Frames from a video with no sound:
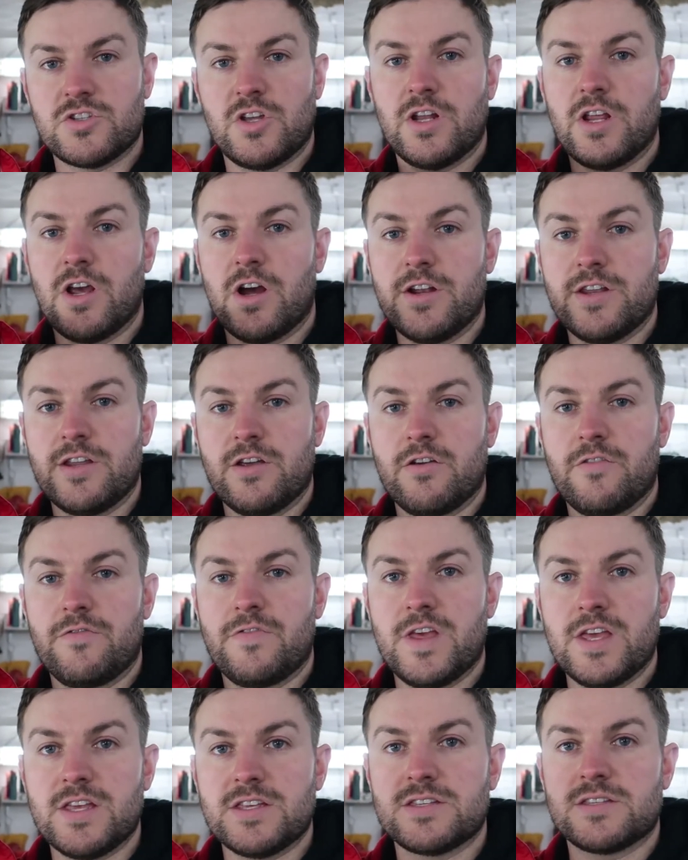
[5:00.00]
So the idea of
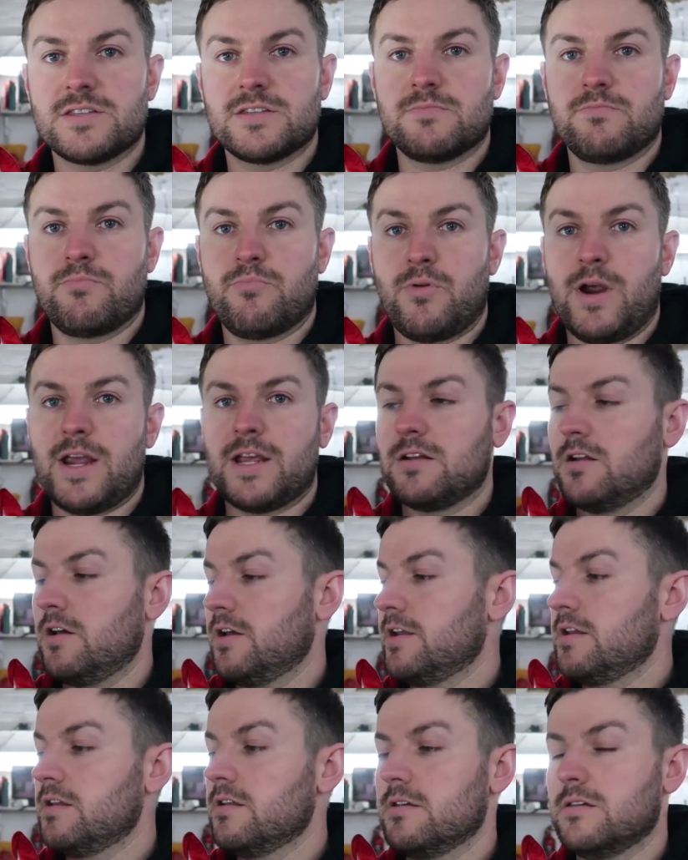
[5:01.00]
this brake
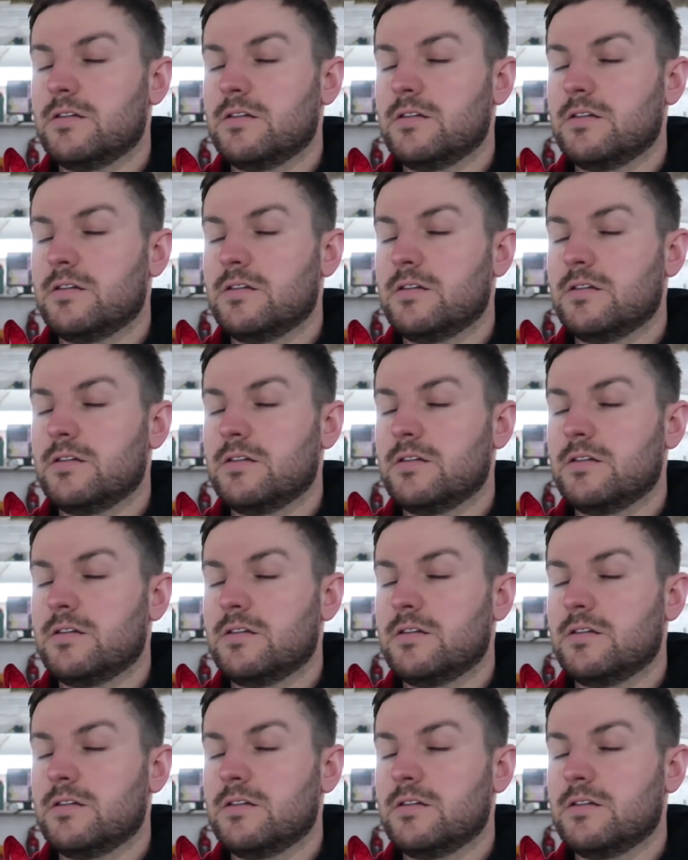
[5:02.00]
line